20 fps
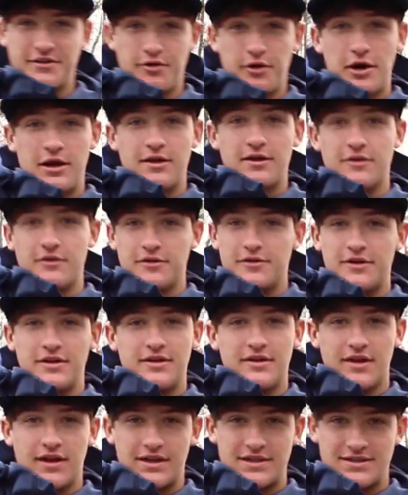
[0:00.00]
great
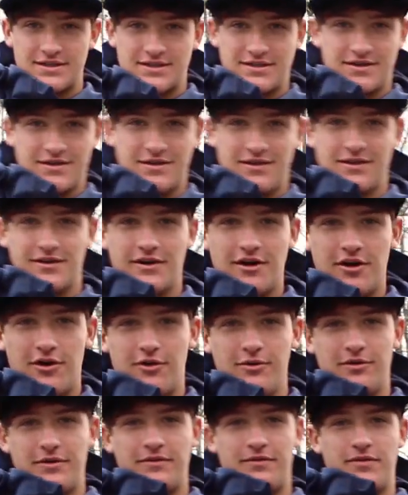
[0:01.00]
learning lesson, not
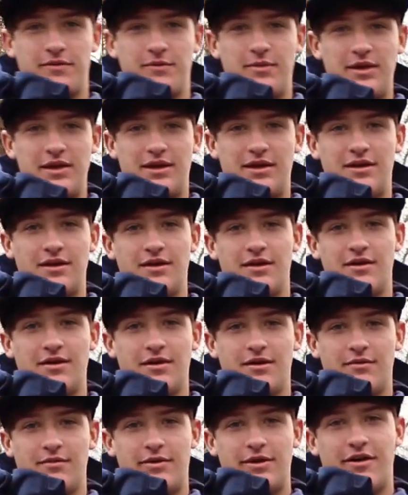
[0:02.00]
only for me,
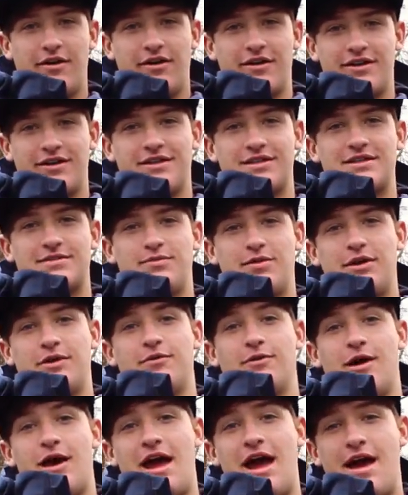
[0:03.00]
but now I can
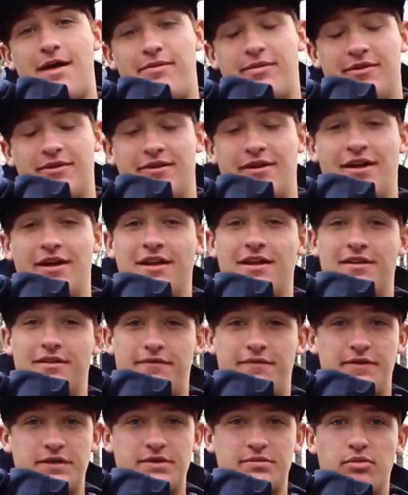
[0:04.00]
explain what happened. The
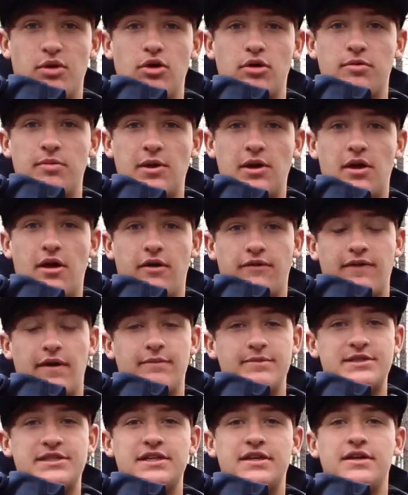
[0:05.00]
fish broke me off.
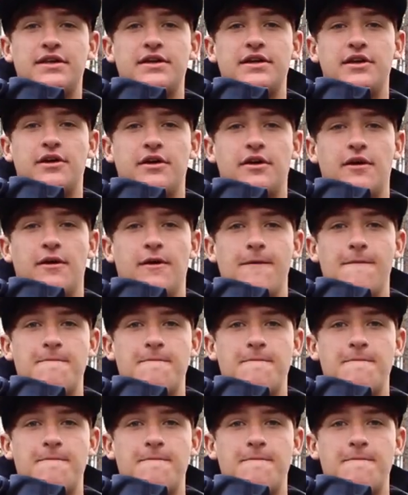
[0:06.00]
I'm sitting here